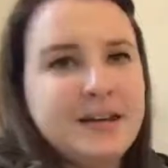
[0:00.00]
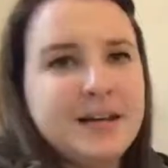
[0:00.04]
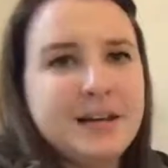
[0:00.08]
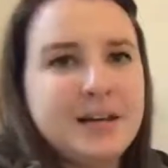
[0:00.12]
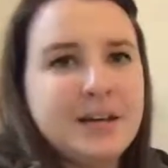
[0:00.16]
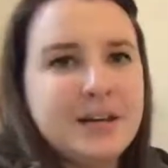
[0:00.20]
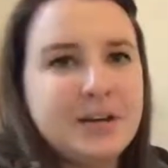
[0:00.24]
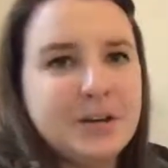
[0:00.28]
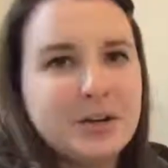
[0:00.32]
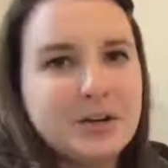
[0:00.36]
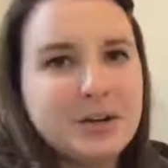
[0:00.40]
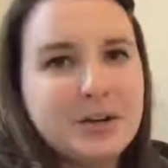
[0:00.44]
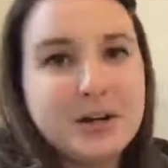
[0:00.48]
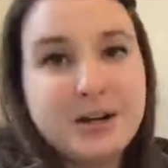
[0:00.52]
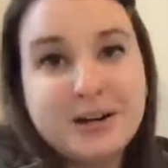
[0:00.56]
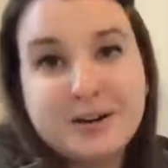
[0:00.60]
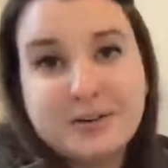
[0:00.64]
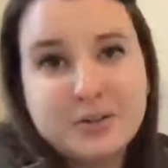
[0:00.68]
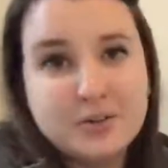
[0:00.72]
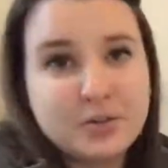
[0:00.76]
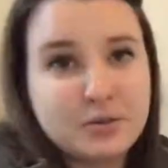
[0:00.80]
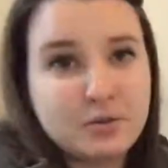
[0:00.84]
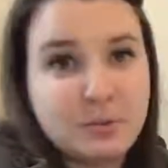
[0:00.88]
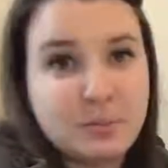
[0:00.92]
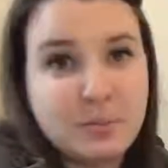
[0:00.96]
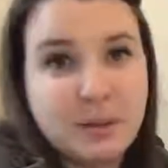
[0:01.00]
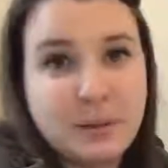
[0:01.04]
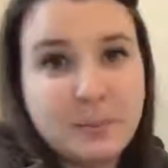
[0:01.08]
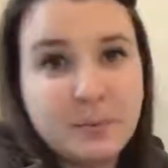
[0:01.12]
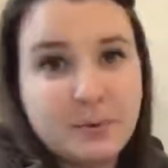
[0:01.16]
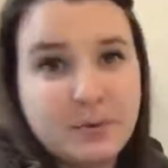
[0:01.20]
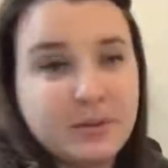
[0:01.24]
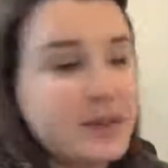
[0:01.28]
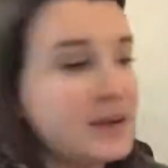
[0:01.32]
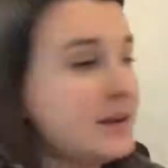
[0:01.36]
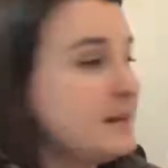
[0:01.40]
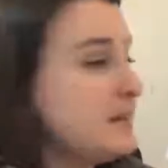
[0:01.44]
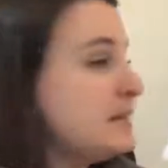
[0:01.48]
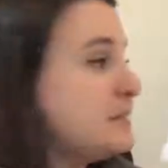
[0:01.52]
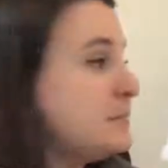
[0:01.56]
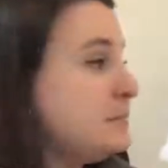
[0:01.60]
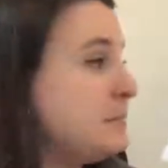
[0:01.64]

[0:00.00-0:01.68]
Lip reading: you're going to just remember that it's